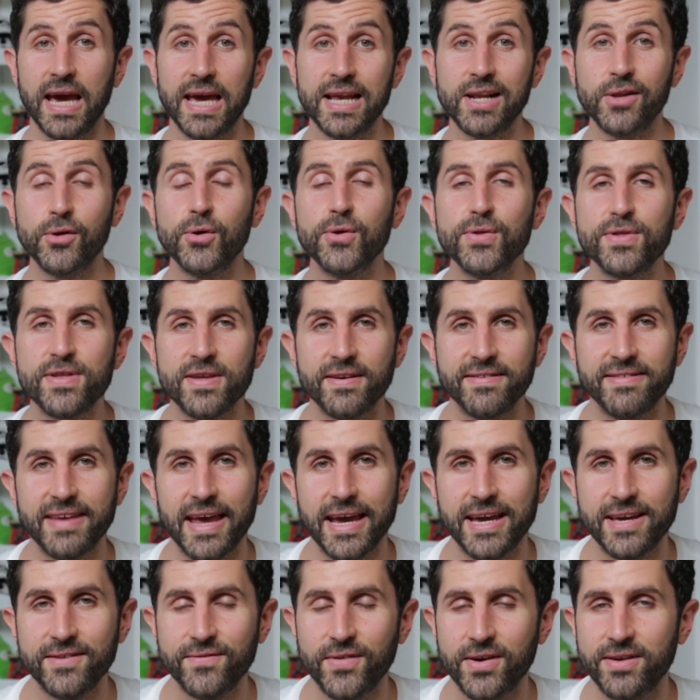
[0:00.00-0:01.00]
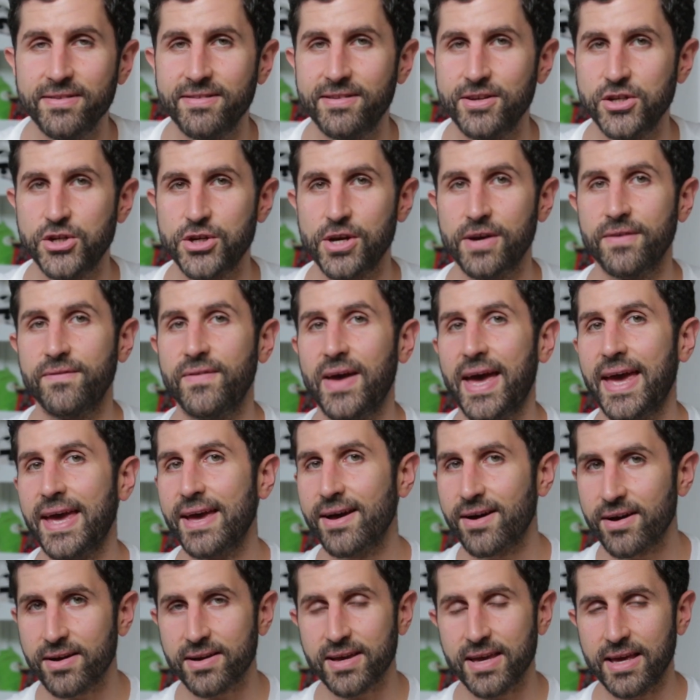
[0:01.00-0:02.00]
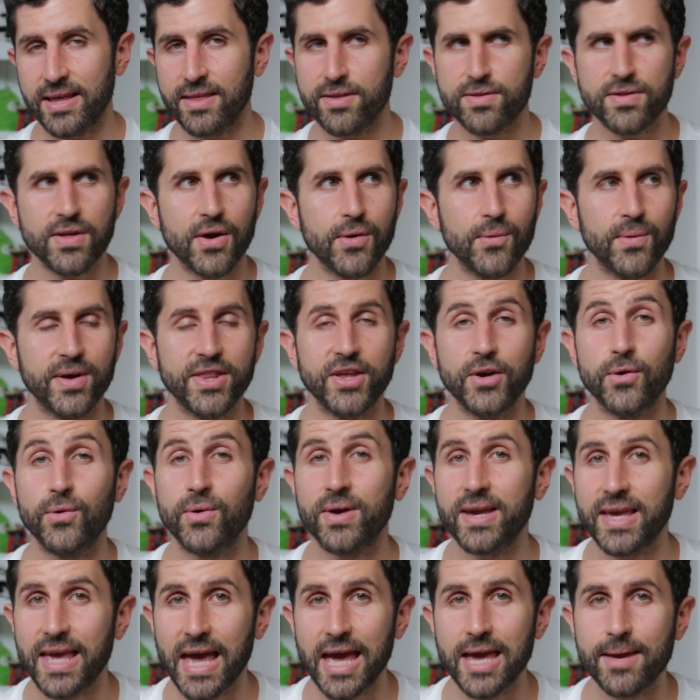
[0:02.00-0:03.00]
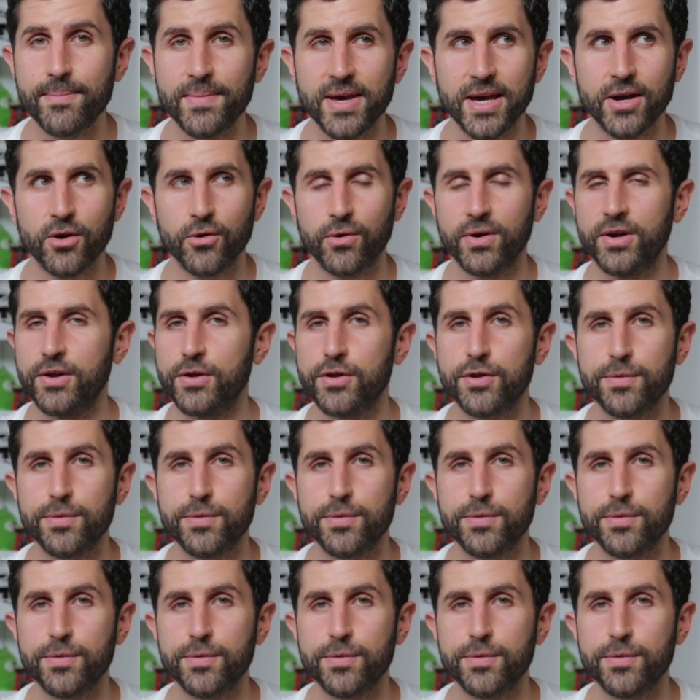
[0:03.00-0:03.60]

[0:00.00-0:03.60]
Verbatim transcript: It'll also take advantage of ARKit, so whether you're gaming or at a